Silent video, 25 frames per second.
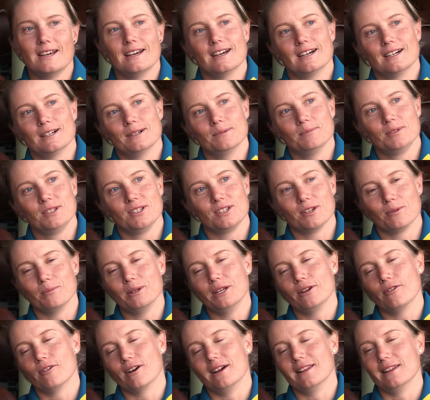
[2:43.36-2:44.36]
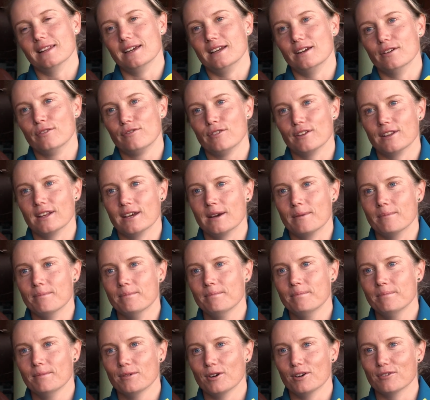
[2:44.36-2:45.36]
she's going to be a great leader for
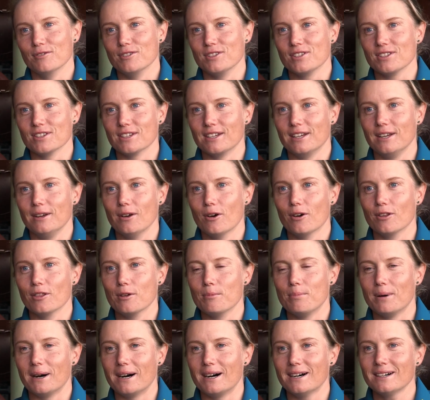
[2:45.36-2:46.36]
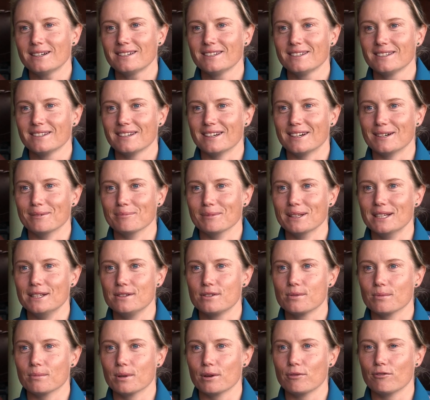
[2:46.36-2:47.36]
them, obviously on the park,
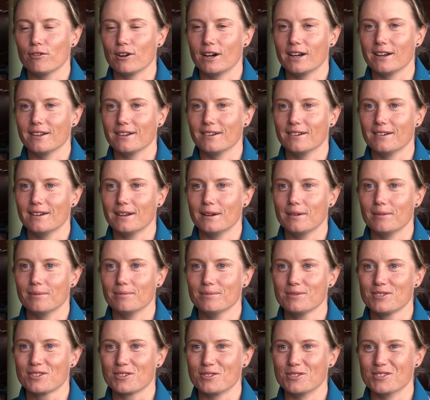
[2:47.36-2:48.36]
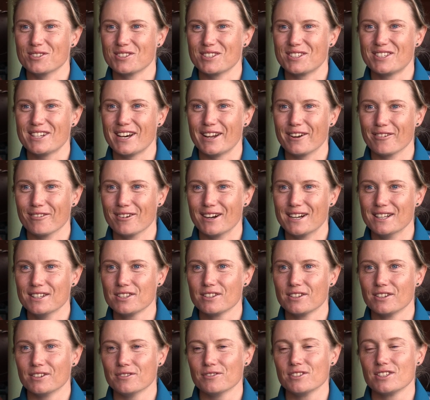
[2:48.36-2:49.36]
leads from the front and scores a ton of
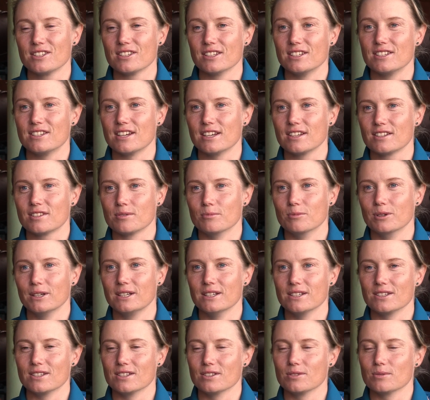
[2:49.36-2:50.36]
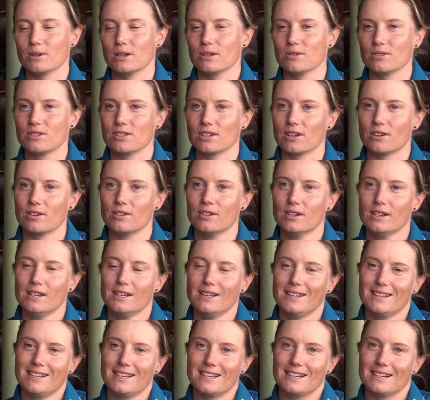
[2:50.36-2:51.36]
runs, and obviously takes some wickets as well. So
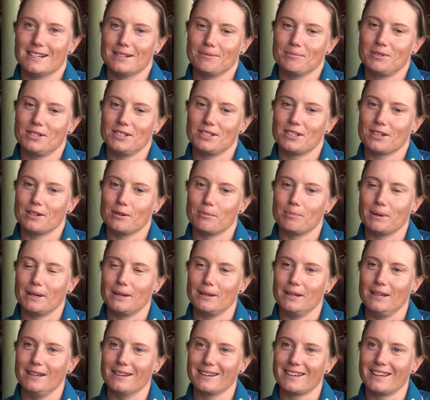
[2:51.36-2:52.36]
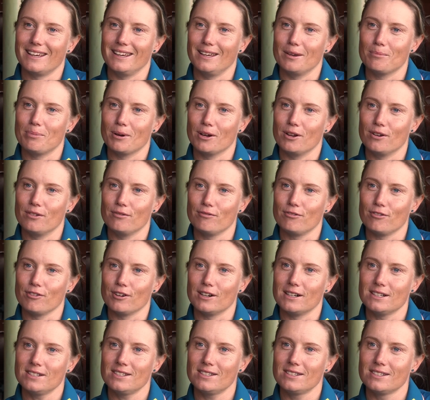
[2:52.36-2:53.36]
she's going to be a key opponent
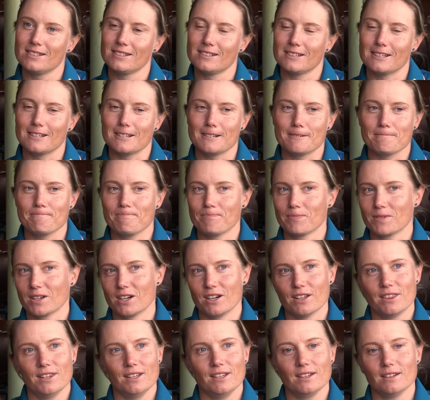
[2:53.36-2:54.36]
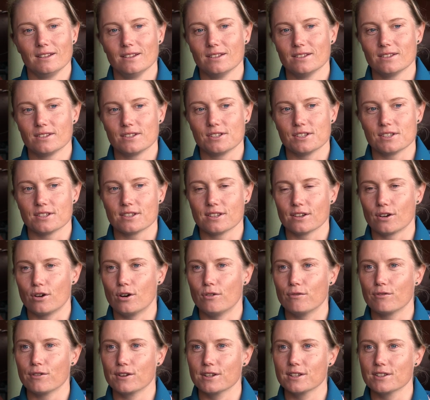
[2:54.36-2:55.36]
for us. I think just the
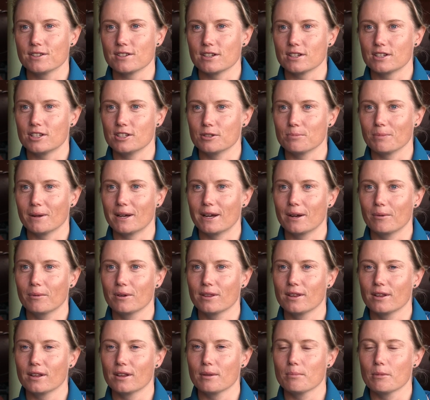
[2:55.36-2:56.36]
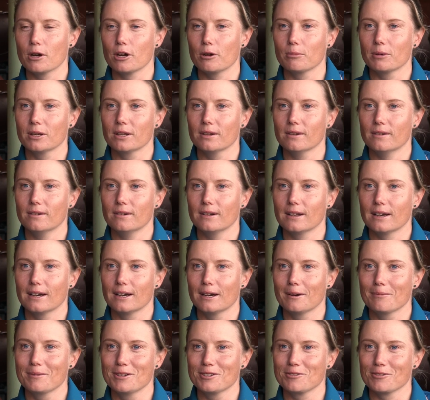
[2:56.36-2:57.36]
confidence that she's playing with at the moment
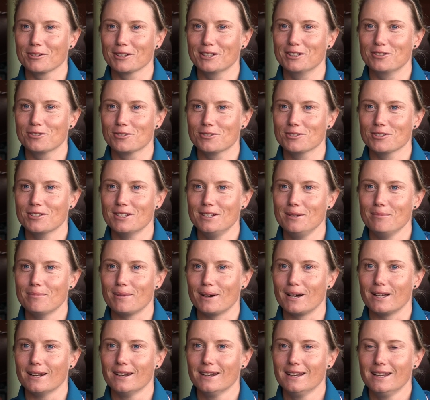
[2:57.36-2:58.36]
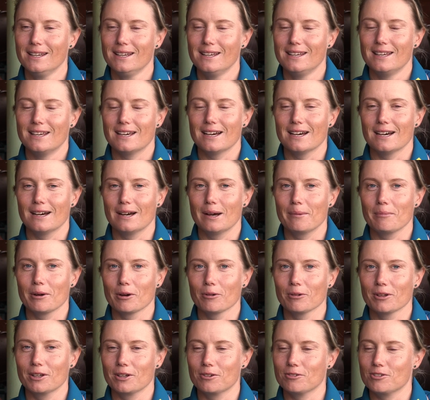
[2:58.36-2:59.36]
is really daunting, but a
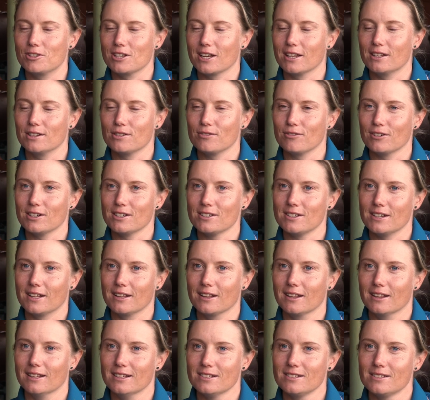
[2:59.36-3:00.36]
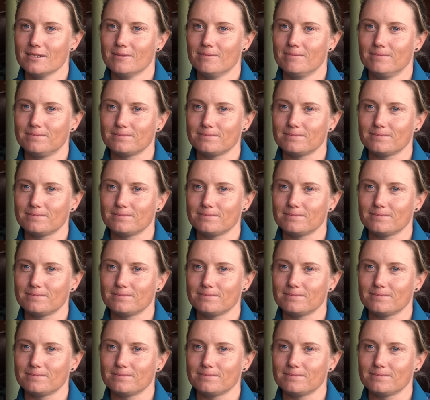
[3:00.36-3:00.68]
really good challenge for us nonetheless.